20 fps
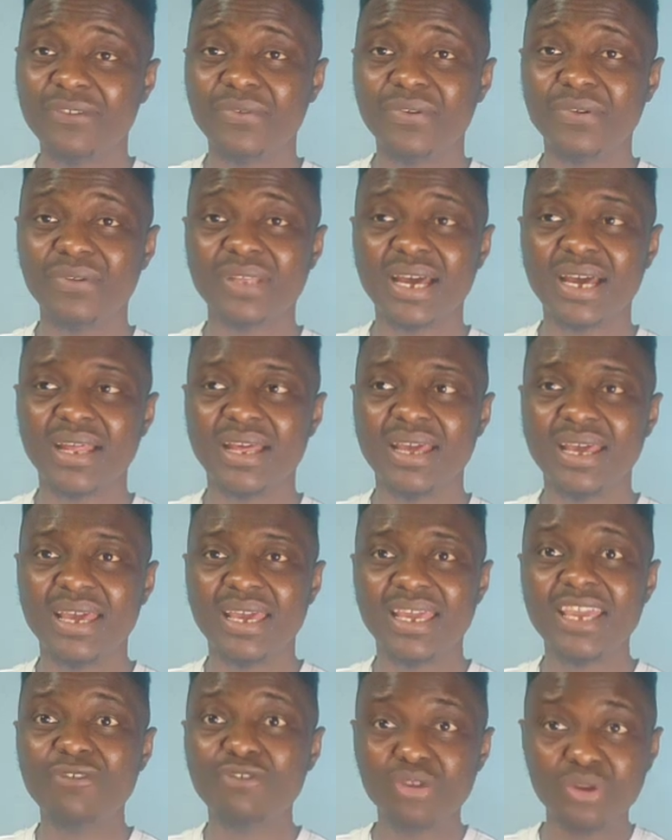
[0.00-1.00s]
I feel that,
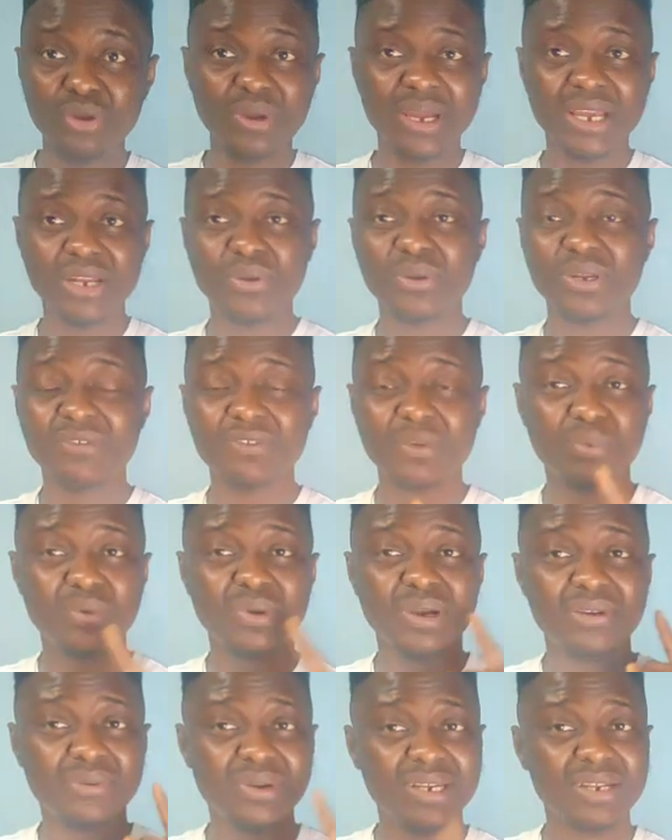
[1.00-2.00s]
even though I know
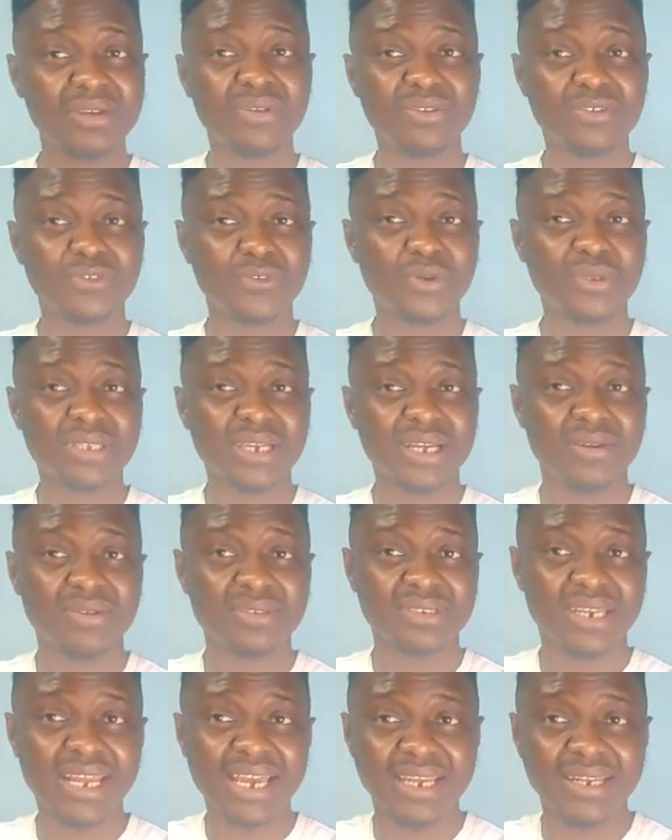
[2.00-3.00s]
Liverpool are really going to falter
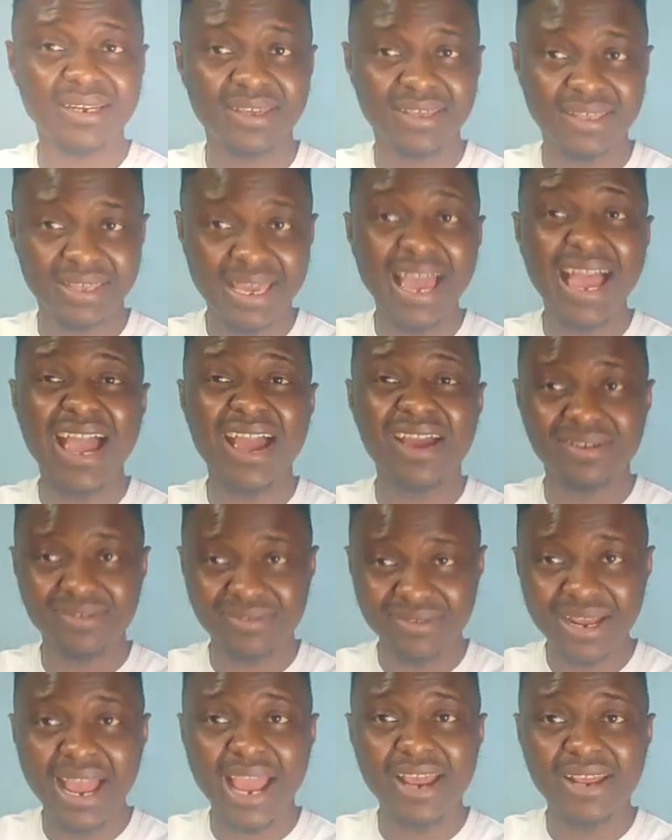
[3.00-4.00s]
along the line,
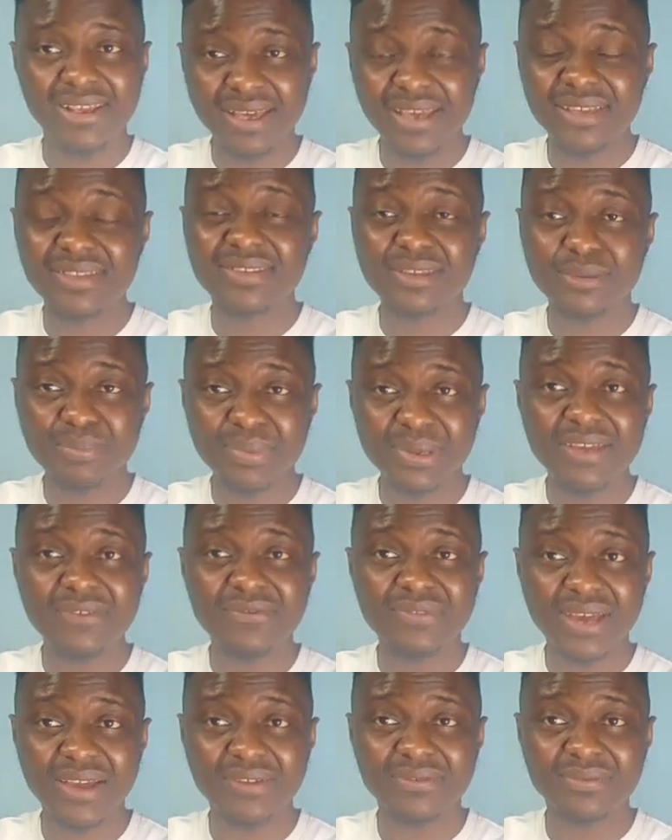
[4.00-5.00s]
I still
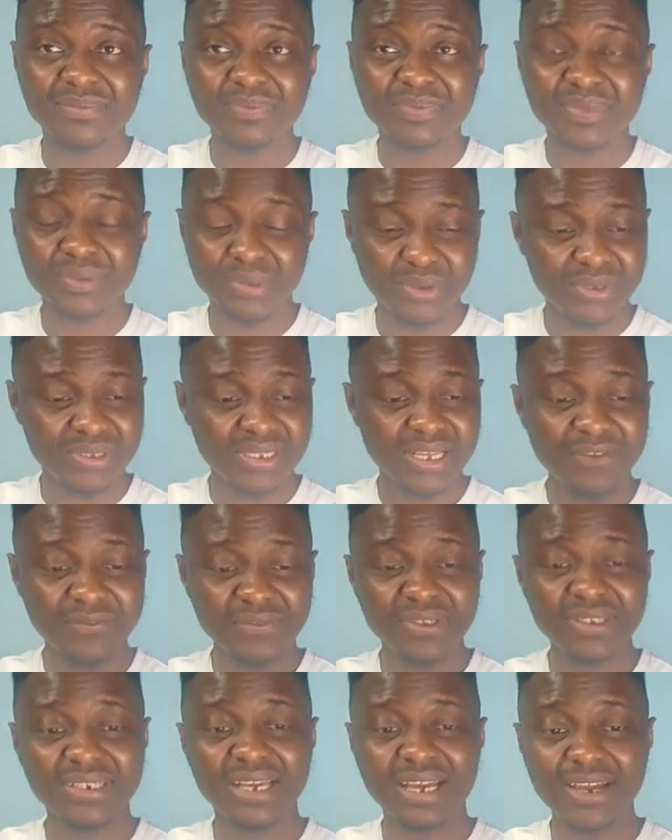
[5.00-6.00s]
believe that, because
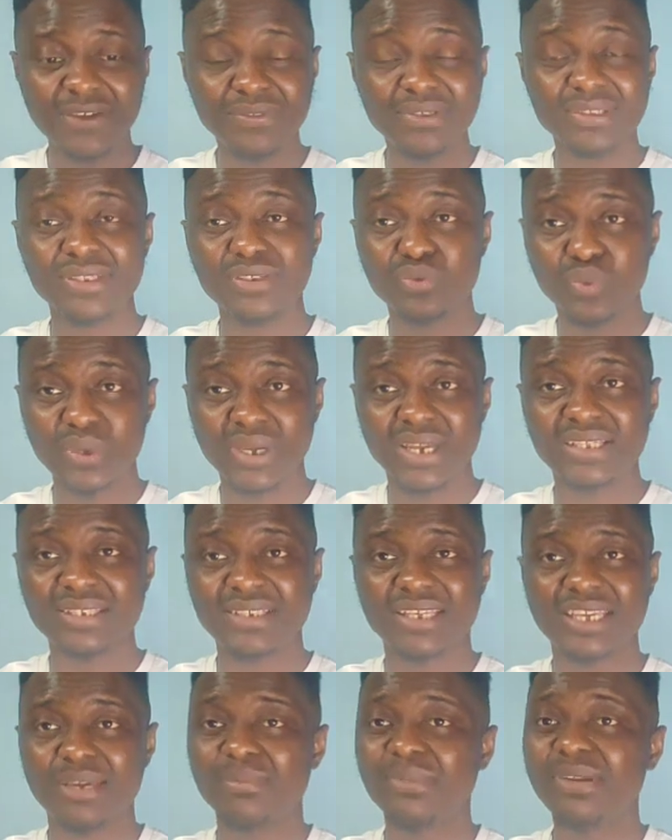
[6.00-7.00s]
after this
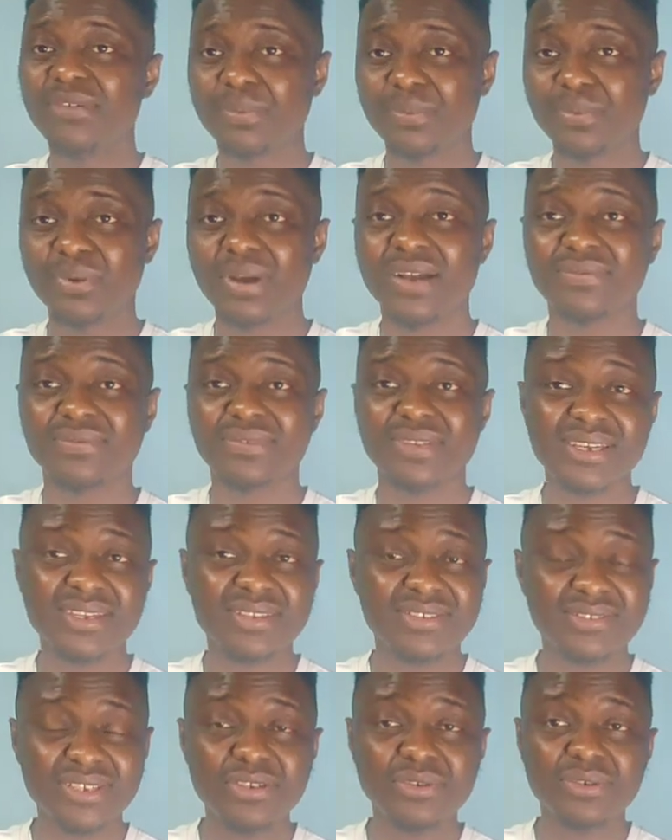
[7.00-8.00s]
weekend's game, Liverpool have
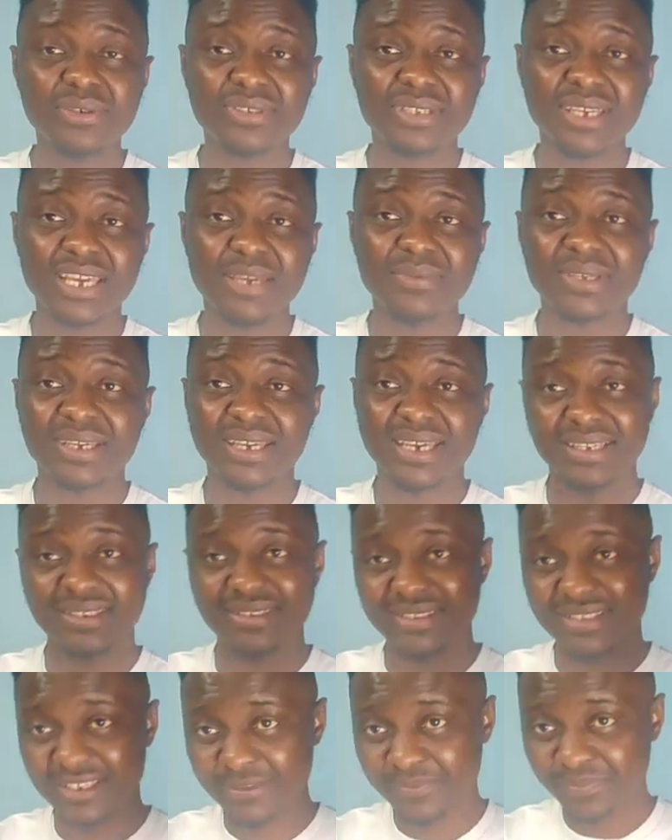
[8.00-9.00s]
serious games
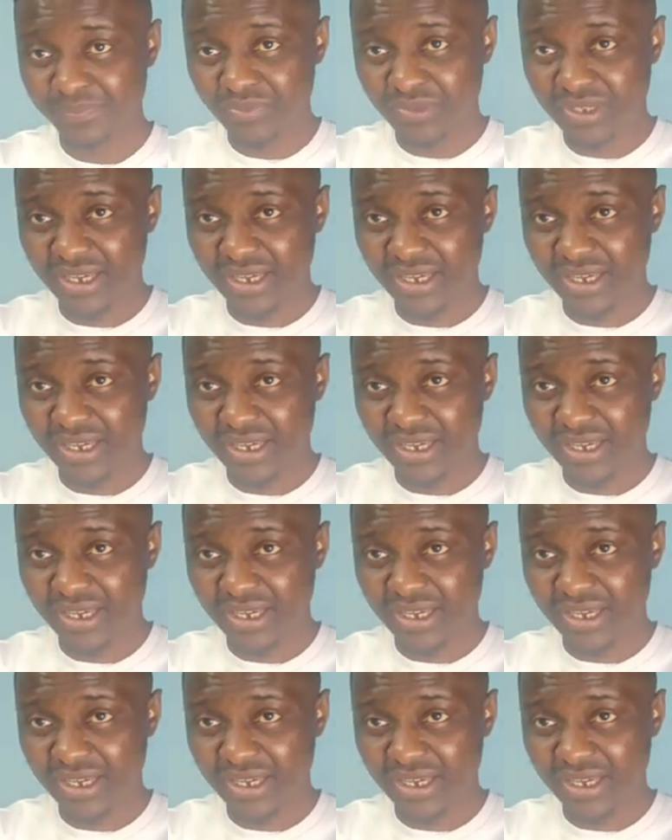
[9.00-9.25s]
against